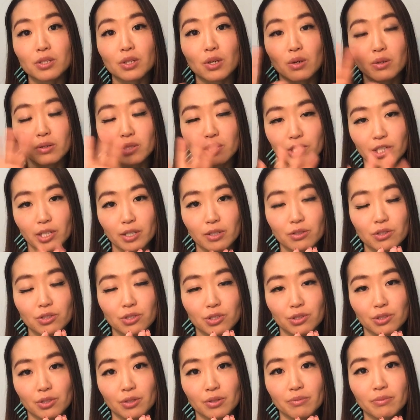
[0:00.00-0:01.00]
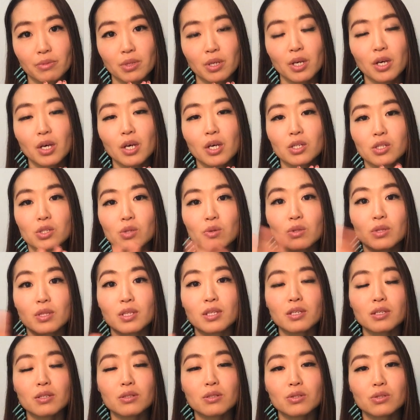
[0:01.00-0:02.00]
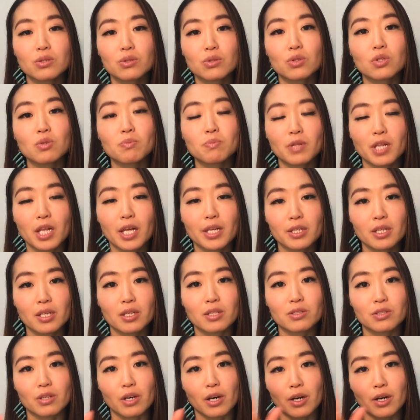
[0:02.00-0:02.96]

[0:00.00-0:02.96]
conjunction. So these two planets